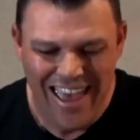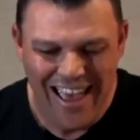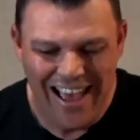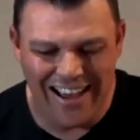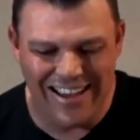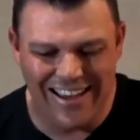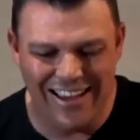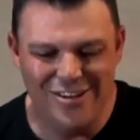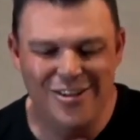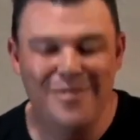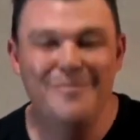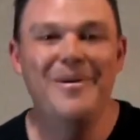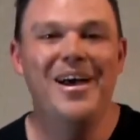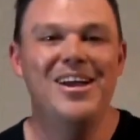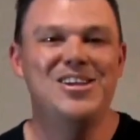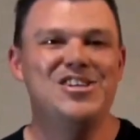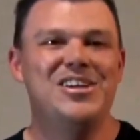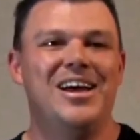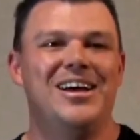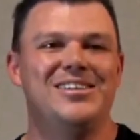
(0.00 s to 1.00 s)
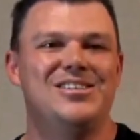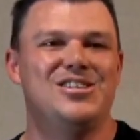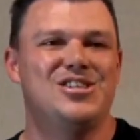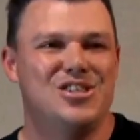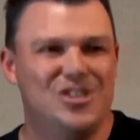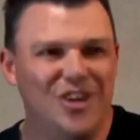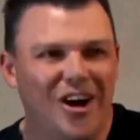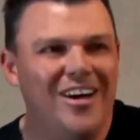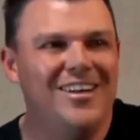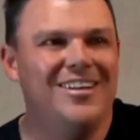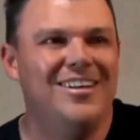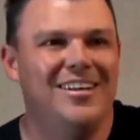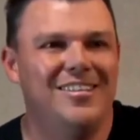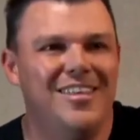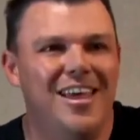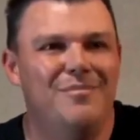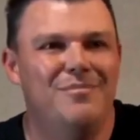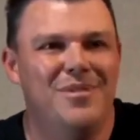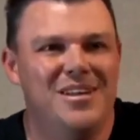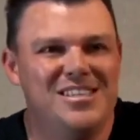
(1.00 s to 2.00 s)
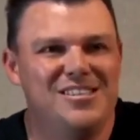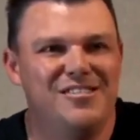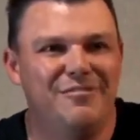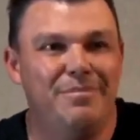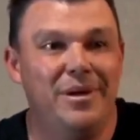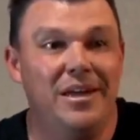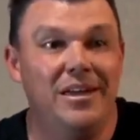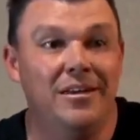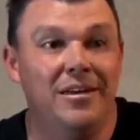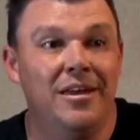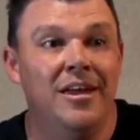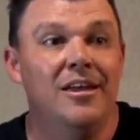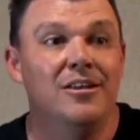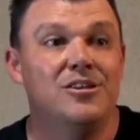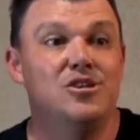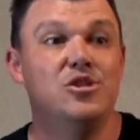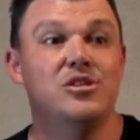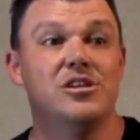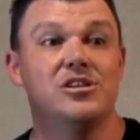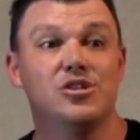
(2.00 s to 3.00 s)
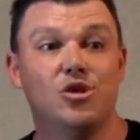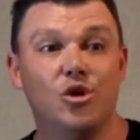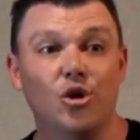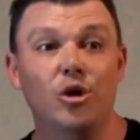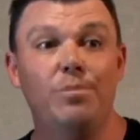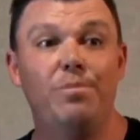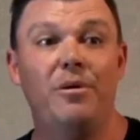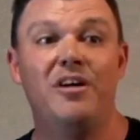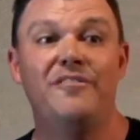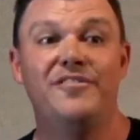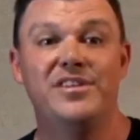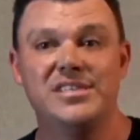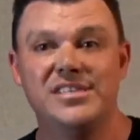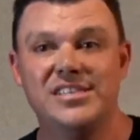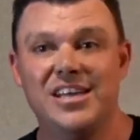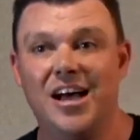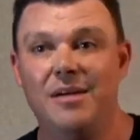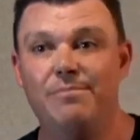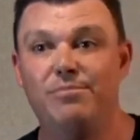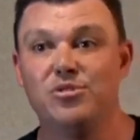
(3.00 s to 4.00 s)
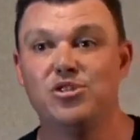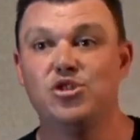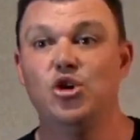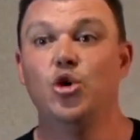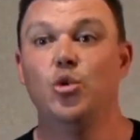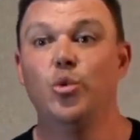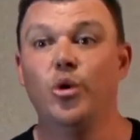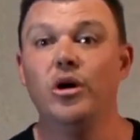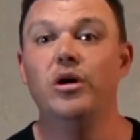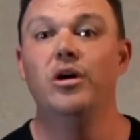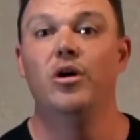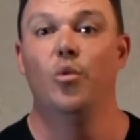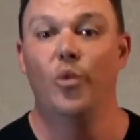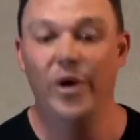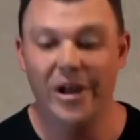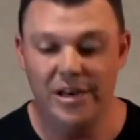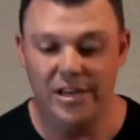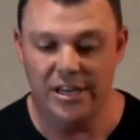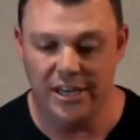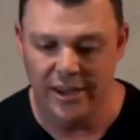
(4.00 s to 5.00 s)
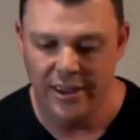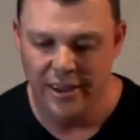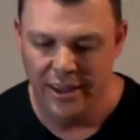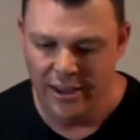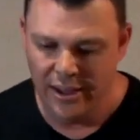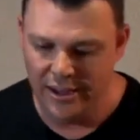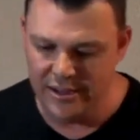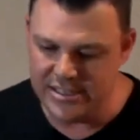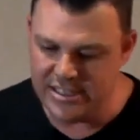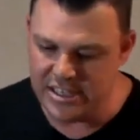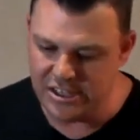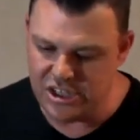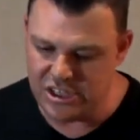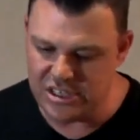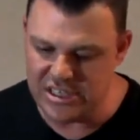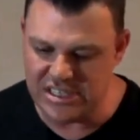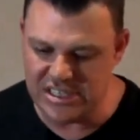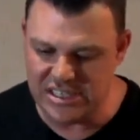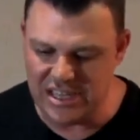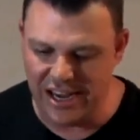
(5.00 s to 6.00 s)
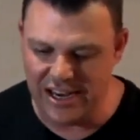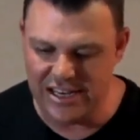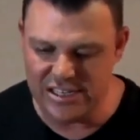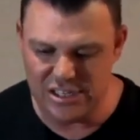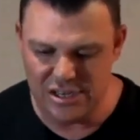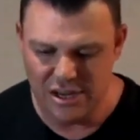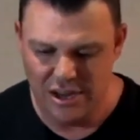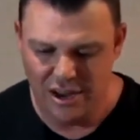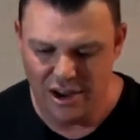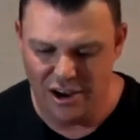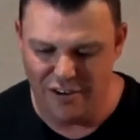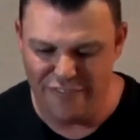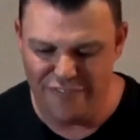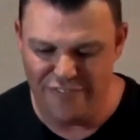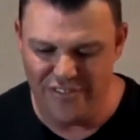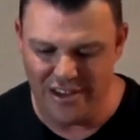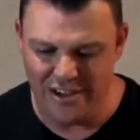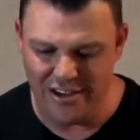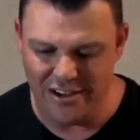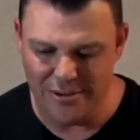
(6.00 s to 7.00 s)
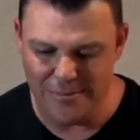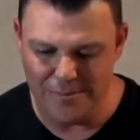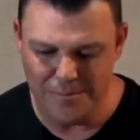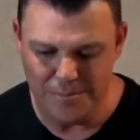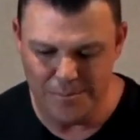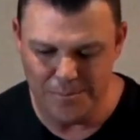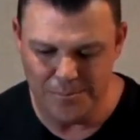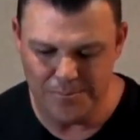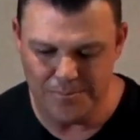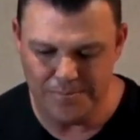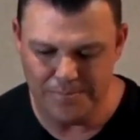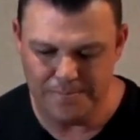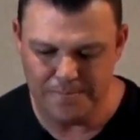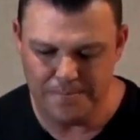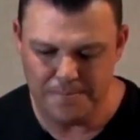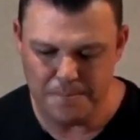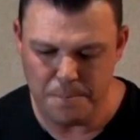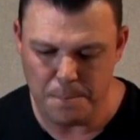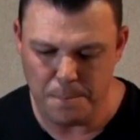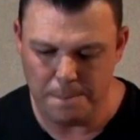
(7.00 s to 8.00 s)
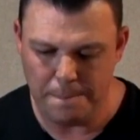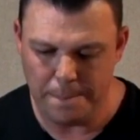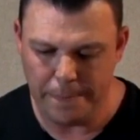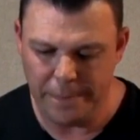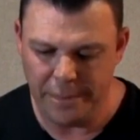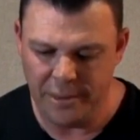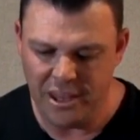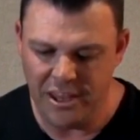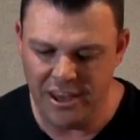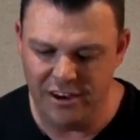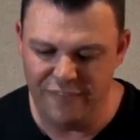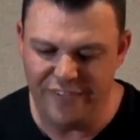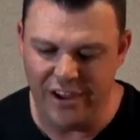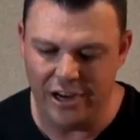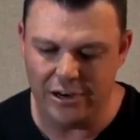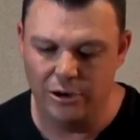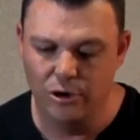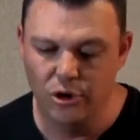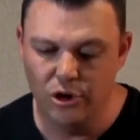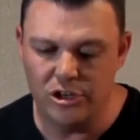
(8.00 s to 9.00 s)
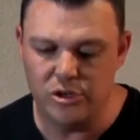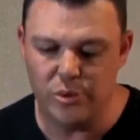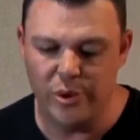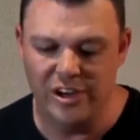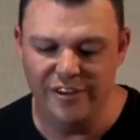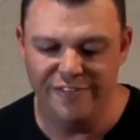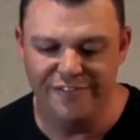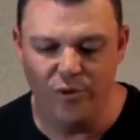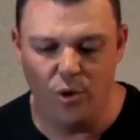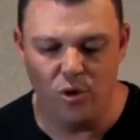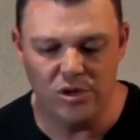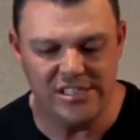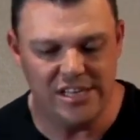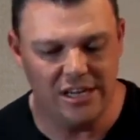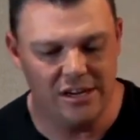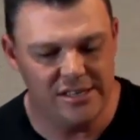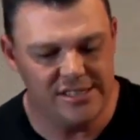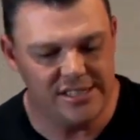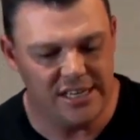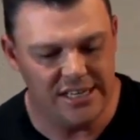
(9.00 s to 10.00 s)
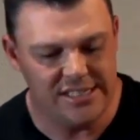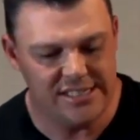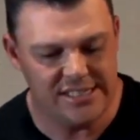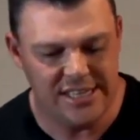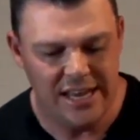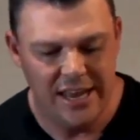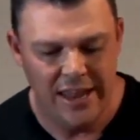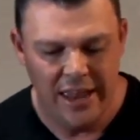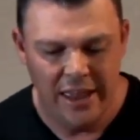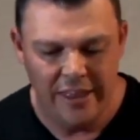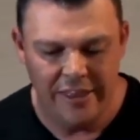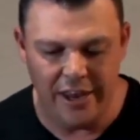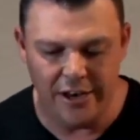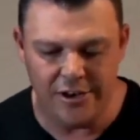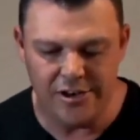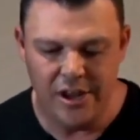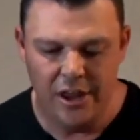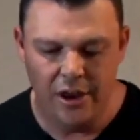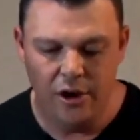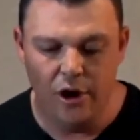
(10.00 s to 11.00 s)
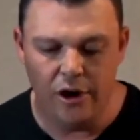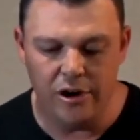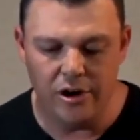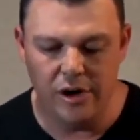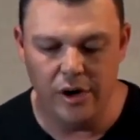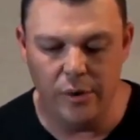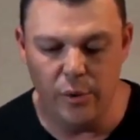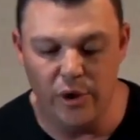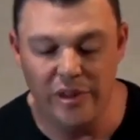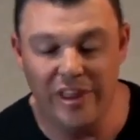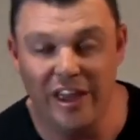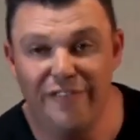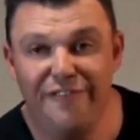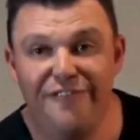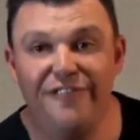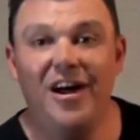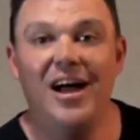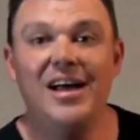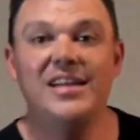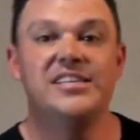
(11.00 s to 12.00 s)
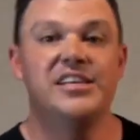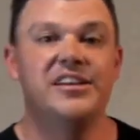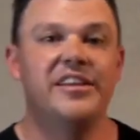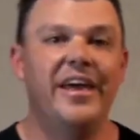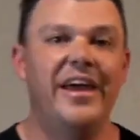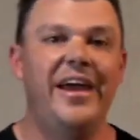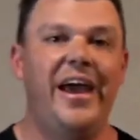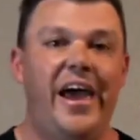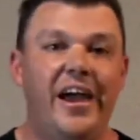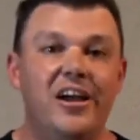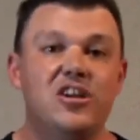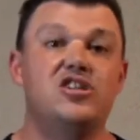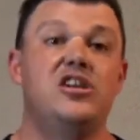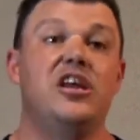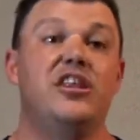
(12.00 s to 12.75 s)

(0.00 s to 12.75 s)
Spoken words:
Can you imagine how startling that must have been to this group of disciples who were already in such a state of fear? In fact, Luke 24 tells us that not only were they frightened, they actually